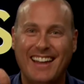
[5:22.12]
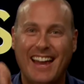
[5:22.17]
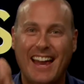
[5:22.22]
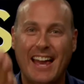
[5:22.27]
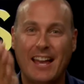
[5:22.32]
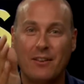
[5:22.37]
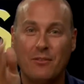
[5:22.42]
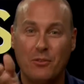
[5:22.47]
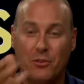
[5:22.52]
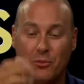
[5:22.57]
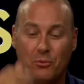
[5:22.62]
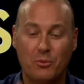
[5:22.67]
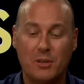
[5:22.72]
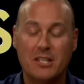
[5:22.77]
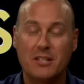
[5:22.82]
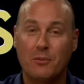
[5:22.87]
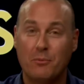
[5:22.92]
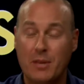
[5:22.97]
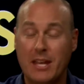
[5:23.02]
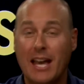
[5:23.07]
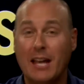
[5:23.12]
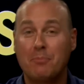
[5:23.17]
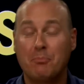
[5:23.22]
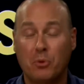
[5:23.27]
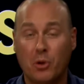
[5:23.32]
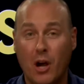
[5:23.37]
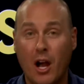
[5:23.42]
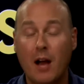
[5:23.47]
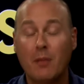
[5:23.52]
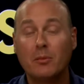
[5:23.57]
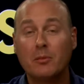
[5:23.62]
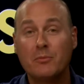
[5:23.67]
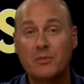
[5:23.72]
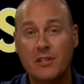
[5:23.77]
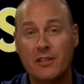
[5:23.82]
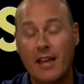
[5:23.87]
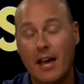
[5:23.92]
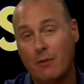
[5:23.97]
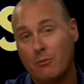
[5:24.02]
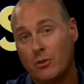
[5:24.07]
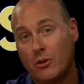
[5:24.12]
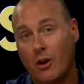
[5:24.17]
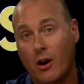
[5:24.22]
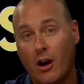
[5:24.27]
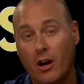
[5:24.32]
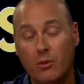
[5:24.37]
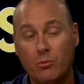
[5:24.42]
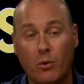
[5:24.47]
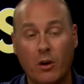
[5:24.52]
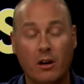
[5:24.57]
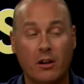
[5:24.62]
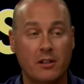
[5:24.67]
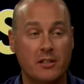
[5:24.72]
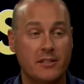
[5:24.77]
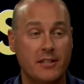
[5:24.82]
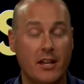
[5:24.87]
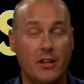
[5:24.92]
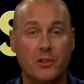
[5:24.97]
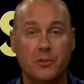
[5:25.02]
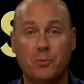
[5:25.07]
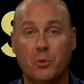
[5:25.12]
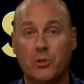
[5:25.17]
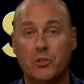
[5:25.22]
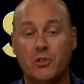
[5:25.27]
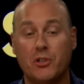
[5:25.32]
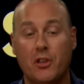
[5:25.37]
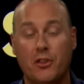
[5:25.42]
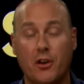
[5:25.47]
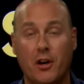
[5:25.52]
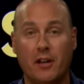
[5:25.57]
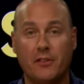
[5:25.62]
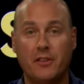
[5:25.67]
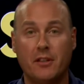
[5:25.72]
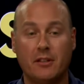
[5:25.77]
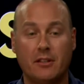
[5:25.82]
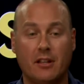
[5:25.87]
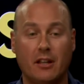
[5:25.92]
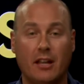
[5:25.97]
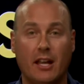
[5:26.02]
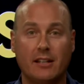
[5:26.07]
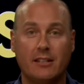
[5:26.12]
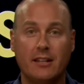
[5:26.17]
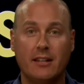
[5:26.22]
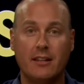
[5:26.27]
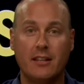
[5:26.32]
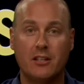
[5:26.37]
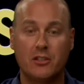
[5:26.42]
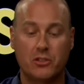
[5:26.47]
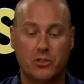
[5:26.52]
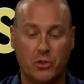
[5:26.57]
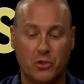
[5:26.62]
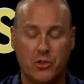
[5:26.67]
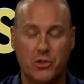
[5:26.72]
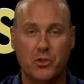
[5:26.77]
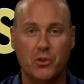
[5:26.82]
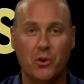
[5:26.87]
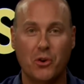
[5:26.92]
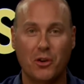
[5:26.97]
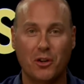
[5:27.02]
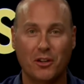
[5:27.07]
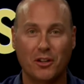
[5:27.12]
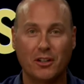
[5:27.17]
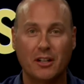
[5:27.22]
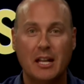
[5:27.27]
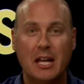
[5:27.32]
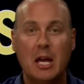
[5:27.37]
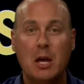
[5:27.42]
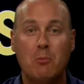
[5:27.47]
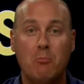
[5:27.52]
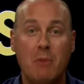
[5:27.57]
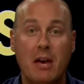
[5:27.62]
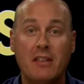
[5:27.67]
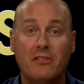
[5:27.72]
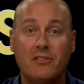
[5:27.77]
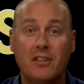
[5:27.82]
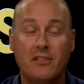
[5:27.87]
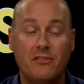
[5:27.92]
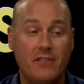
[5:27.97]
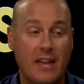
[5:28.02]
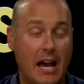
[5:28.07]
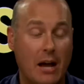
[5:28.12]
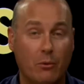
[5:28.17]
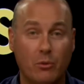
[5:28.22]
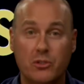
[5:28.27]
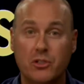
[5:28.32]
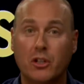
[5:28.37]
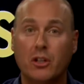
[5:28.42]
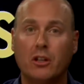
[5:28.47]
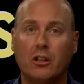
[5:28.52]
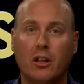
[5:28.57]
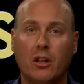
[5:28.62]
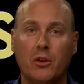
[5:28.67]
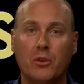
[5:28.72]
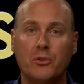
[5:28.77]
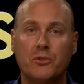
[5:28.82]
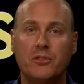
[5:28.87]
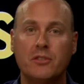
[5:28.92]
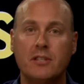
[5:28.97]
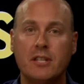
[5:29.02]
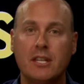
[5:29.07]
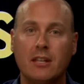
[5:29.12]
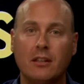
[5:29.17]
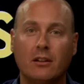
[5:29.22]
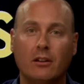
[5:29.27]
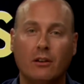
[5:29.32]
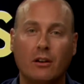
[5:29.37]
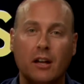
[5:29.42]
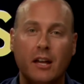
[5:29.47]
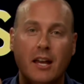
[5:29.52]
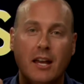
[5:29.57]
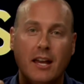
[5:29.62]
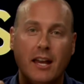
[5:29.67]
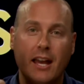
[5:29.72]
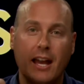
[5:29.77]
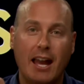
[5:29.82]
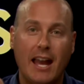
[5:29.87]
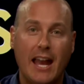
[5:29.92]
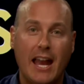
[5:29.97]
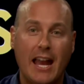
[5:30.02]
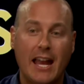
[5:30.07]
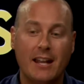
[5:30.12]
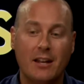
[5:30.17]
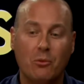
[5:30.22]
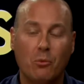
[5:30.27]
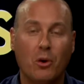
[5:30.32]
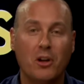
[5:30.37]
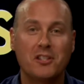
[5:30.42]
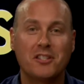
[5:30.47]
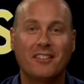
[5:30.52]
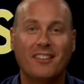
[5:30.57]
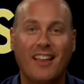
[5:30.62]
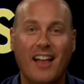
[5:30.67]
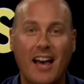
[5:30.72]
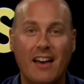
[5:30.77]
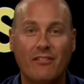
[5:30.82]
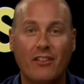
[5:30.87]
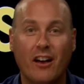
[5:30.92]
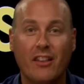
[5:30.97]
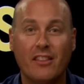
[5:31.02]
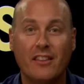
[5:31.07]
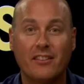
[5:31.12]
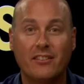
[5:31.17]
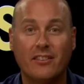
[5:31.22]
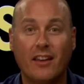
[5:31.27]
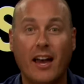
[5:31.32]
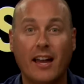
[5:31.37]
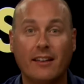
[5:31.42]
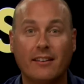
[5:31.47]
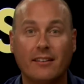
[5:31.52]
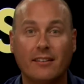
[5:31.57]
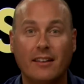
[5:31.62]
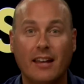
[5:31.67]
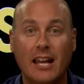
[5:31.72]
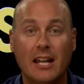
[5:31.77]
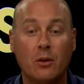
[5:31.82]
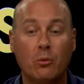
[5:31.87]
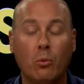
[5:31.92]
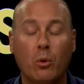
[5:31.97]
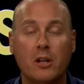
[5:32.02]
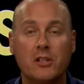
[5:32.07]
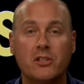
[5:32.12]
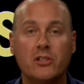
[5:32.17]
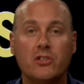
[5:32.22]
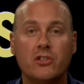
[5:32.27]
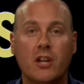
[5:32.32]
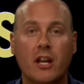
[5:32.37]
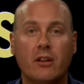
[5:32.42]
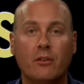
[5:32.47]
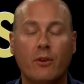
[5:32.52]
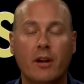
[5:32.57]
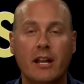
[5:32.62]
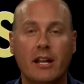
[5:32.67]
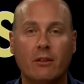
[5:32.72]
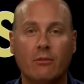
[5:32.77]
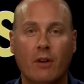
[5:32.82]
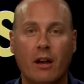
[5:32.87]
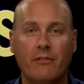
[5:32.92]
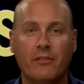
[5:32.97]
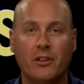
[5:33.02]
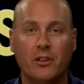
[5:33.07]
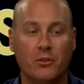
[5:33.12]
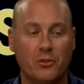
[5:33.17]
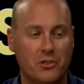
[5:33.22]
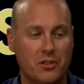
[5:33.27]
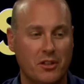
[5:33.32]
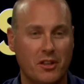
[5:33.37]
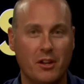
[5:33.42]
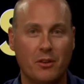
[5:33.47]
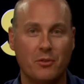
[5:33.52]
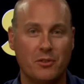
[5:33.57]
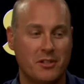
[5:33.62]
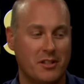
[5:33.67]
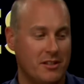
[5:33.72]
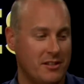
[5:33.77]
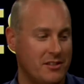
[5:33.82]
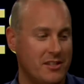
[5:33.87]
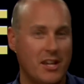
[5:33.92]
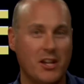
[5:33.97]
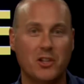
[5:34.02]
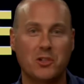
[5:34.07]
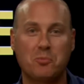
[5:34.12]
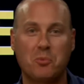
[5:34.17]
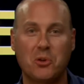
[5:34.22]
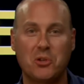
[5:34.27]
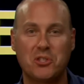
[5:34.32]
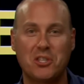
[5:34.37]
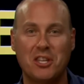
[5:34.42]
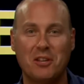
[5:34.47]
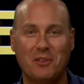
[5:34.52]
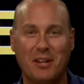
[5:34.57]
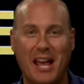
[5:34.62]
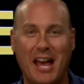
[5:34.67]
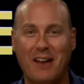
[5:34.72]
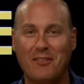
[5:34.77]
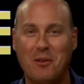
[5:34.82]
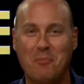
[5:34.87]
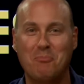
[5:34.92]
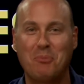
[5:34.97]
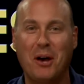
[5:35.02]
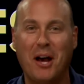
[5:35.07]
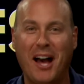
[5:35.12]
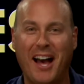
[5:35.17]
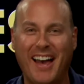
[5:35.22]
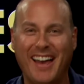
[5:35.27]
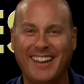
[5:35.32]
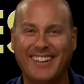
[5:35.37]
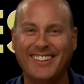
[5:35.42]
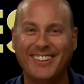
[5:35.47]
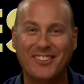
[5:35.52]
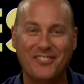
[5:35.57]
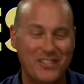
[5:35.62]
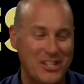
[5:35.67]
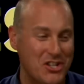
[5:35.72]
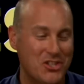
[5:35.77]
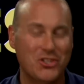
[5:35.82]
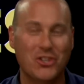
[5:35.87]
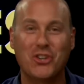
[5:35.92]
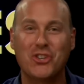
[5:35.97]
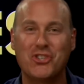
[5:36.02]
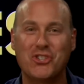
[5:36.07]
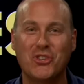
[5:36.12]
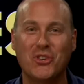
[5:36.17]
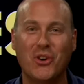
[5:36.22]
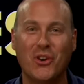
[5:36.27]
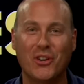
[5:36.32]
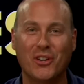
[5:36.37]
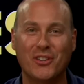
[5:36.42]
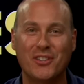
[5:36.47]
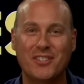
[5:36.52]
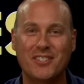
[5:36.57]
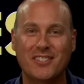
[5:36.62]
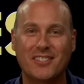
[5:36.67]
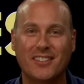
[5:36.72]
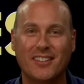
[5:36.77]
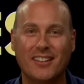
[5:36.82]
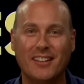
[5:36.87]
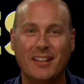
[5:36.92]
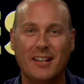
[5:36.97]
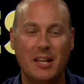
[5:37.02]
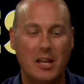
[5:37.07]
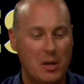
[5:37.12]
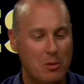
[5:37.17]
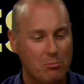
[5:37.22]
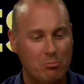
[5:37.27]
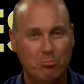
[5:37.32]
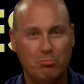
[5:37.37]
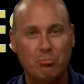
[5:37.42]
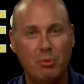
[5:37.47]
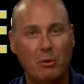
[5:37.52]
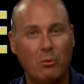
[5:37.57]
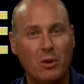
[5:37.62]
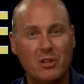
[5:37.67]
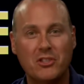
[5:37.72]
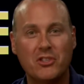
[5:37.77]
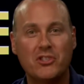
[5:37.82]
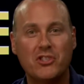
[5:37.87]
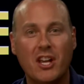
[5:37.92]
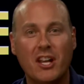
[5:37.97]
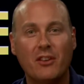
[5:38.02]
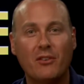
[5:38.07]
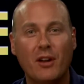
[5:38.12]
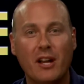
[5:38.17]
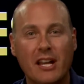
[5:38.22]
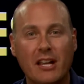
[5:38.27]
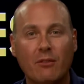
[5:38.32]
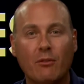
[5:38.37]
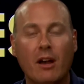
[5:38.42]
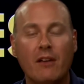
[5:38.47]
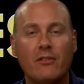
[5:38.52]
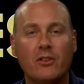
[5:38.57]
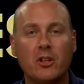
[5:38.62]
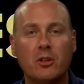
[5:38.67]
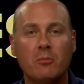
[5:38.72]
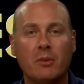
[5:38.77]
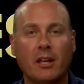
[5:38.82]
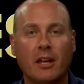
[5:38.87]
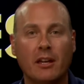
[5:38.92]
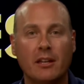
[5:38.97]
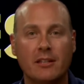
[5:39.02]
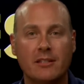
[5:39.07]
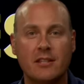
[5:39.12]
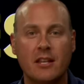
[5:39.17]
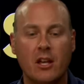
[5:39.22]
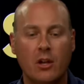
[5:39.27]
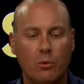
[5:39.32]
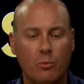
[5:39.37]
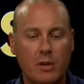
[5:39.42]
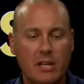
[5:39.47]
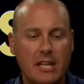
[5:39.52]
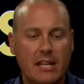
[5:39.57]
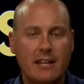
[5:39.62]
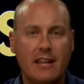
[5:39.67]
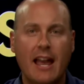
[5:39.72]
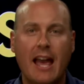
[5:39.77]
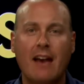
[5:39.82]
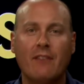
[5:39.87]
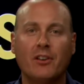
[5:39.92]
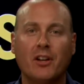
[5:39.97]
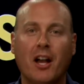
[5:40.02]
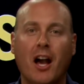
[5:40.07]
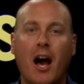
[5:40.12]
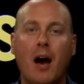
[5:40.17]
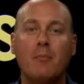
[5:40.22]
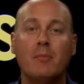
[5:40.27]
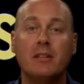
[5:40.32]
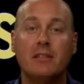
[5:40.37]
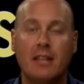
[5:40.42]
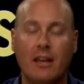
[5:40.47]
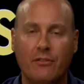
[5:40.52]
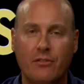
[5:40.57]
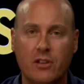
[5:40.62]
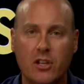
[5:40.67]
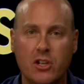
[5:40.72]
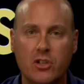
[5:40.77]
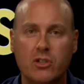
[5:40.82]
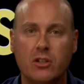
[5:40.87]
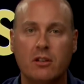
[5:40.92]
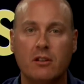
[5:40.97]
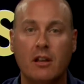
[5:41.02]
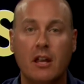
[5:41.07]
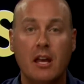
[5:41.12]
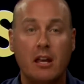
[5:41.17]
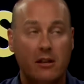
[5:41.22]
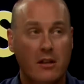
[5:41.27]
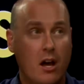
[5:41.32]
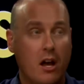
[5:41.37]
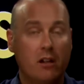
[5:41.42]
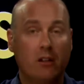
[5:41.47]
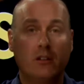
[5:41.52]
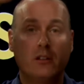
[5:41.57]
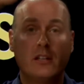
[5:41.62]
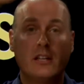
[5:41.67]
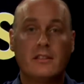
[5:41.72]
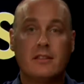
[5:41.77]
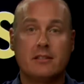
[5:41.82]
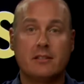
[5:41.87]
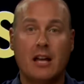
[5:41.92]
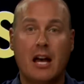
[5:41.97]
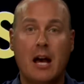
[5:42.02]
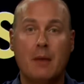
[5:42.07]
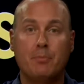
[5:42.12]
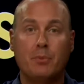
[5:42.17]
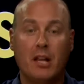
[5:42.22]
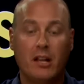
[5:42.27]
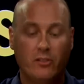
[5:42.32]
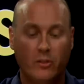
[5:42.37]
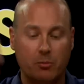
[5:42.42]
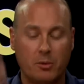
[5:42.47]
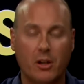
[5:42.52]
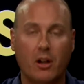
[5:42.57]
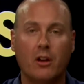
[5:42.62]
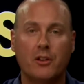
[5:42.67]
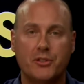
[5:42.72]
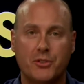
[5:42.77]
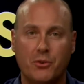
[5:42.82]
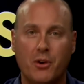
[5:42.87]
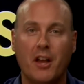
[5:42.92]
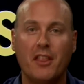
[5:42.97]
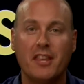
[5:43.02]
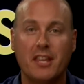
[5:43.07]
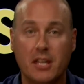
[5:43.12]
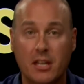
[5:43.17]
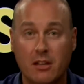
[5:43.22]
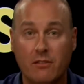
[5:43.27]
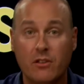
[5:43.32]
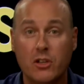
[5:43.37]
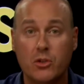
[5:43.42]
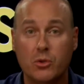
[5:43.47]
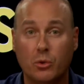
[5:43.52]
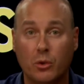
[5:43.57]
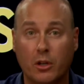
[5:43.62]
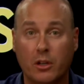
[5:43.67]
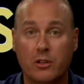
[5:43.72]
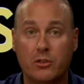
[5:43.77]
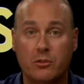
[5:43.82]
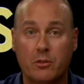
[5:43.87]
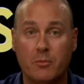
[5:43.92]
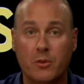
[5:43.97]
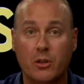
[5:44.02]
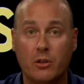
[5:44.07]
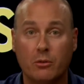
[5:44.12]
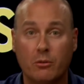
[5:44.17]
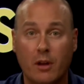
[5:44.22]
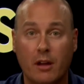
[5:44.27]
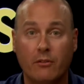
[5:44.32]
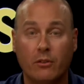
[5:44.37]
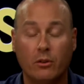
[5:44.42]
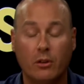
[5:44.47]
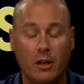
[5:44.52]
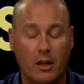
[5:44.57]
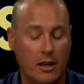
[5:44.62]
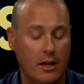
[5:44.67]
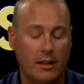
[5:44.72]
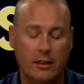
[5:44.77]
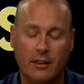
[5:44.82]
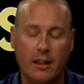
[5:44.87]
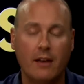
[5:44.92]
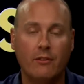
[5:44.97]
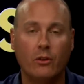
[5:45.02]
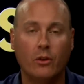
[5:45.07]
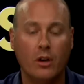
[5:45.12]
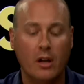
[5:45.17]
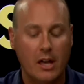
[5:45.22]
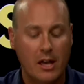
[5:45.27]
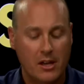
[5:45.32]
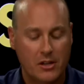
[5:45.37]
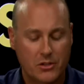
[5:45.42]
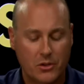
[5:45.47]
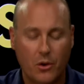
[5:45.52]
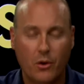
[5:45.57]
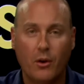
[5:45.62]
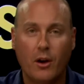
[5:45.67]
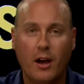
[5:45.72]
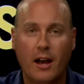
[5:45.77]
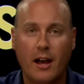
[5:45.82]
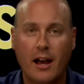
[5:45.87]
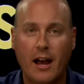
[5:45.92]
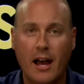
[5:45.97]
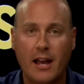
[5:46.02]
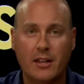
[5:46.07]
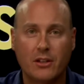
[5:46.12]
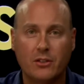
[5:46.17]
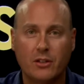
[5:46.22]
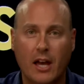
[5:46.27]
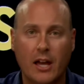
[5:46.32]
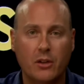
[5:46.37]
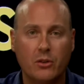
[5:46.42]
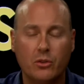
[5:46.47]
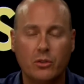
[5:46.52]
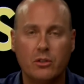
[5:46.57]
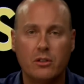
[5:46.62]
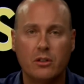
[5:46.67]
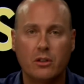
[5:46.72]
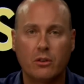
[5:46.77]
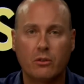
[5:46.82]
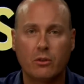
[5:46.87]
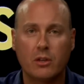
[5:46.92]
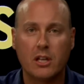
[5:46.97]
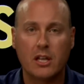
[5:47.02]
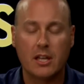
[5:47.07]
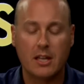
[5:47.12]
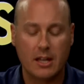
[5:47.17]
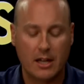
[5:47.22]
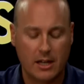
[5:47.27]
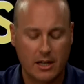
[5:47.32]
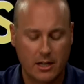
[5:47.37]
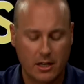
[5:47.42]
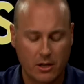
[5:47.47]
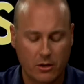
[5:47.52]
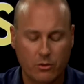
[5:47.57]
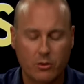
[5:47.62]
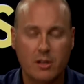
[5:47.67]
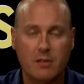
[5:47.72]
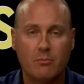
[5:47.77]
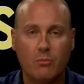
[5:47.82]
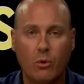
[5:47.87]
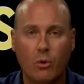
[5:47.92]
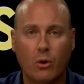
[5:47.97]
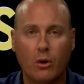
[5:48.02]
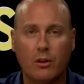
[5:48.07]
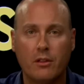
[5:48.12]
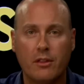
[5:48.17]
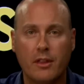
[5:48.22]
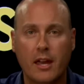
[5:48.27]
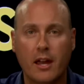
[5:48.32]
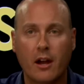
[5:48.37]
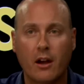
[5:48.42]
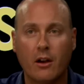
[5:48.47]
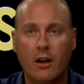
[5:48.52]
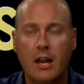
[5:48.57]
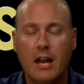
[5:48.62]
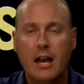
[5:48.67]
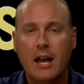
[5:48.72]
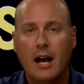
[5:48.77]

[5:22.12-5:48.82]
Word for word: and the reason we had problems in that regard where a salesperson thought that collecting the insertion order meant that that was a closed deal and it wasn't live on the site and it wasn't generating revenue so there was a salesperson that would have a pile of insertion orders but wasn't generating revenue because we didn't have a common definition, not only at the top level, but also on the individual contributor level. Uh, level. So I, I couldn't agree uh, agree more there.